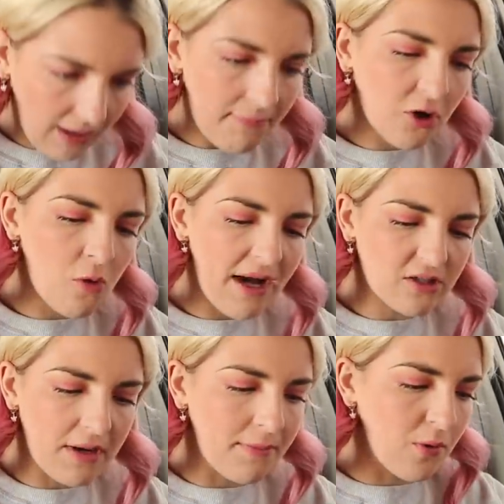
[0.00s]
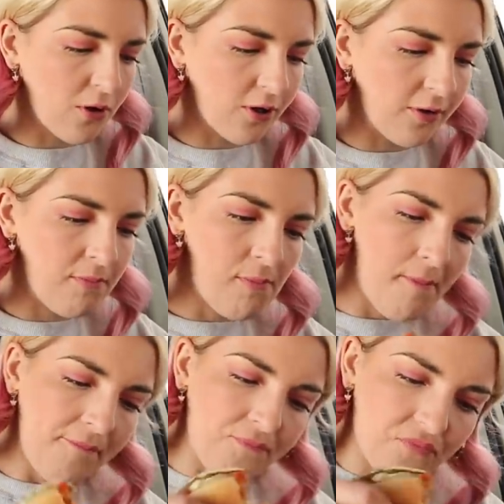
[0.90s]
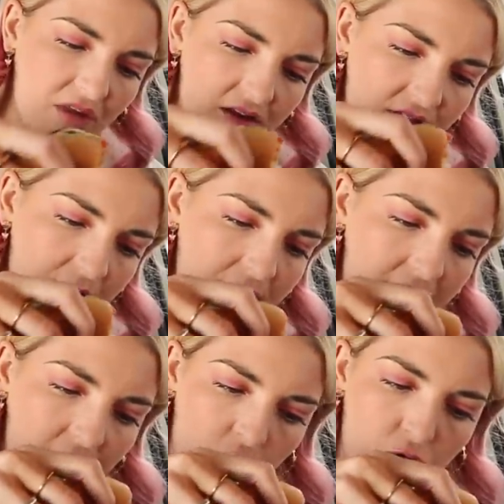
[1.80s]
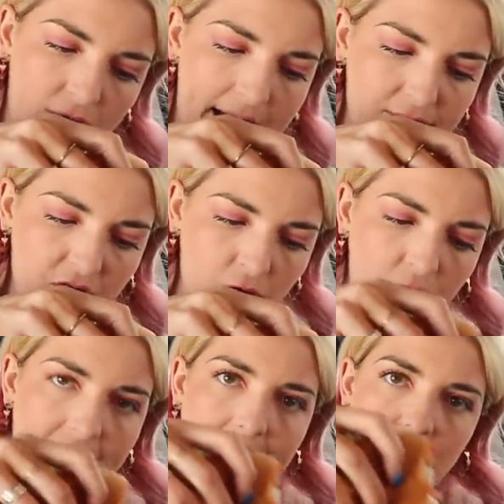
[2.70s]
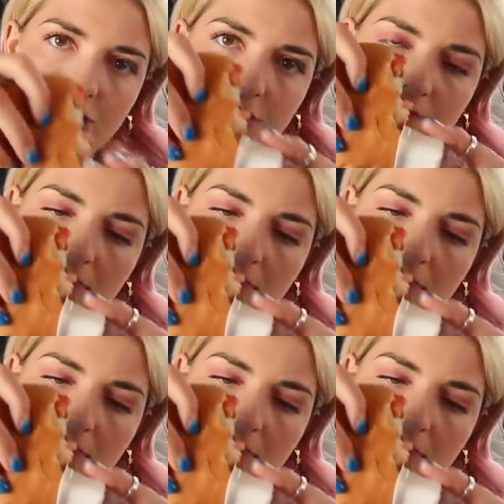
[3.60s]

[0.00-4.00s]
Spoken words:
me go back to my burger and dip it in a crap ton of ranch.